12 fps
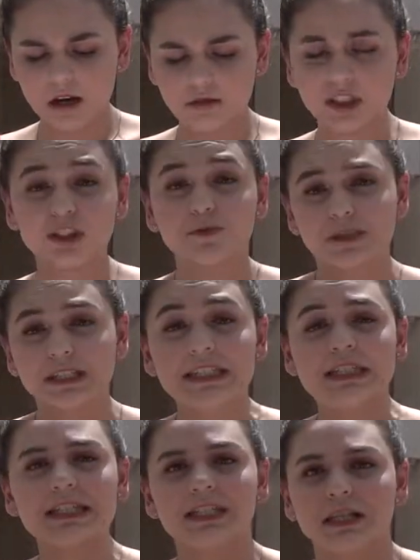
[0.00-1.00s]
She is
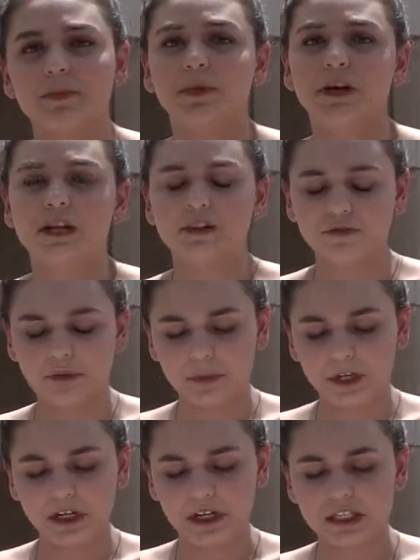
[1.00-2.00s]
recently separated from
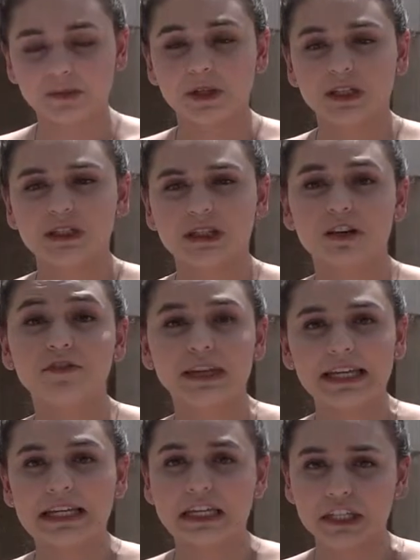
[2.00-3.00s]
her husband of 8
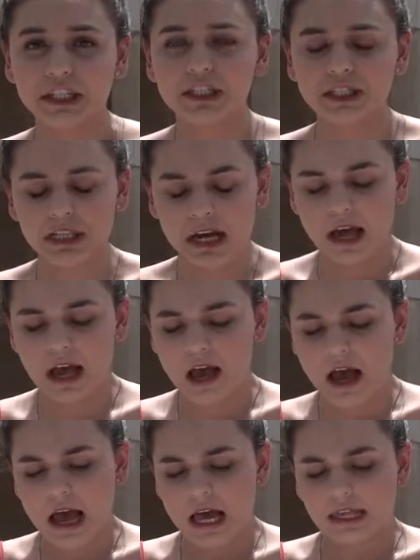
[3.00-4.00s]
years.
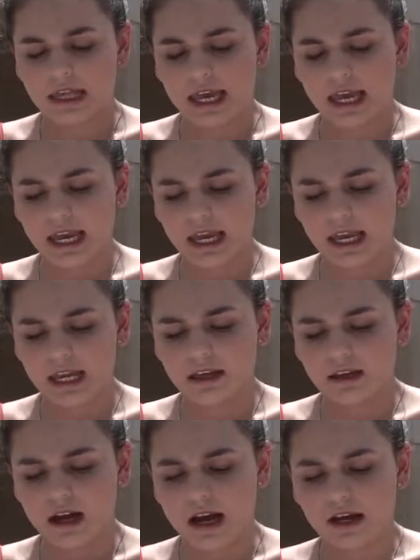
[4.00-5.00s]

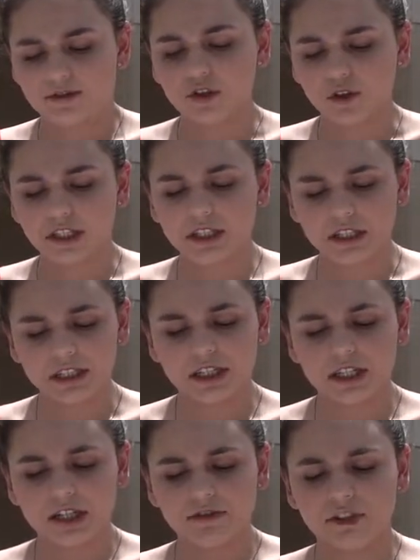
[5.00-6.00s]
They have joint
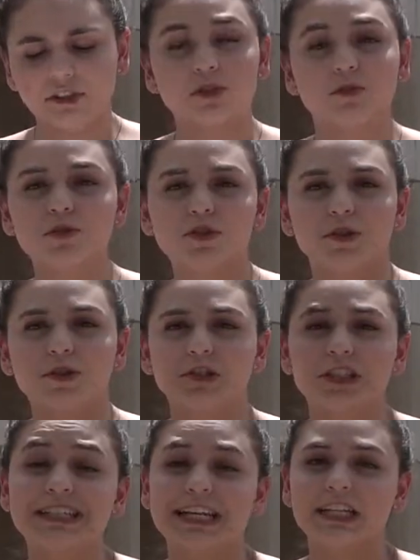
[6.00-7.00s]
custody of their 2
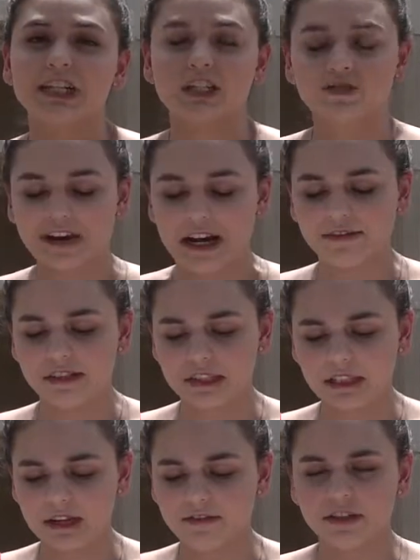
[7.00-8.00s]
children, ages 5 and
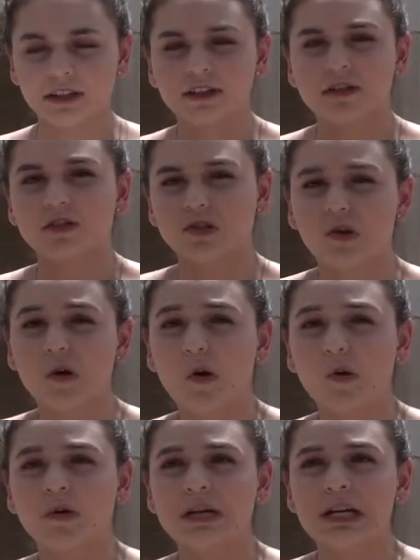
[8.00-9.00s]
7.
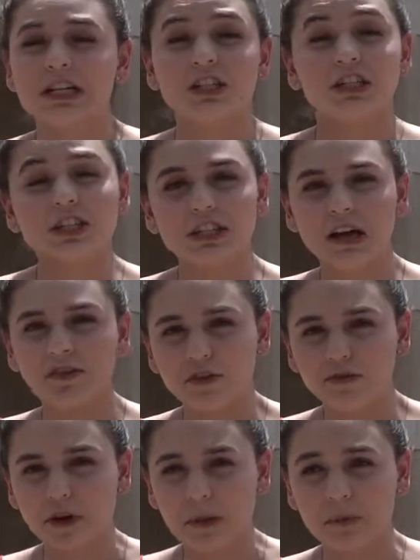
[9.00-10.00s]
So she does have a
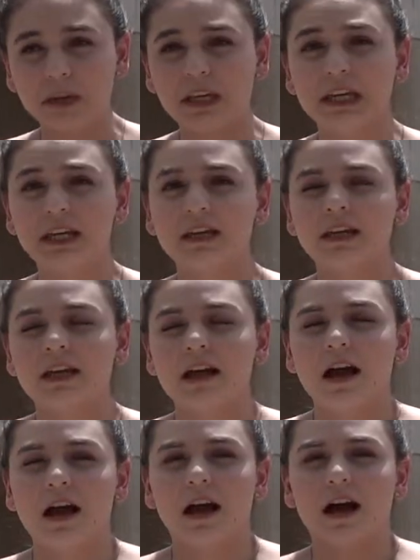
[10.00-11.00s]
family,
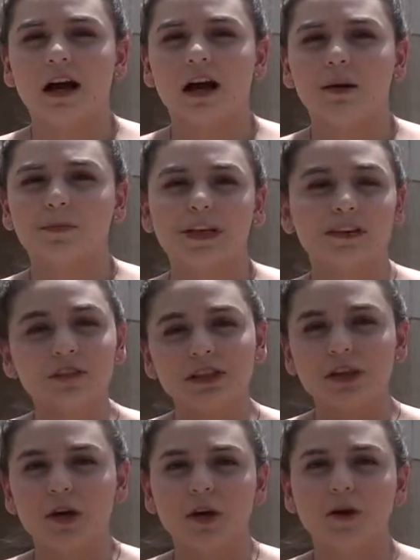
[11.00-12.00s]

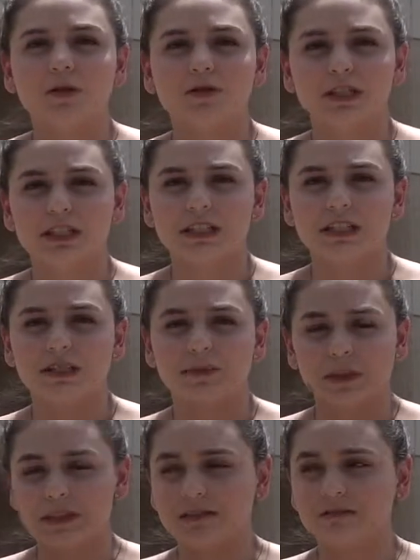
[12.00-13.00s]
even though she's
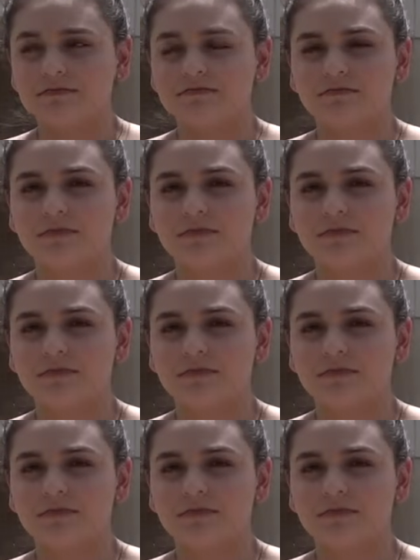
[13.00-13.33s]
been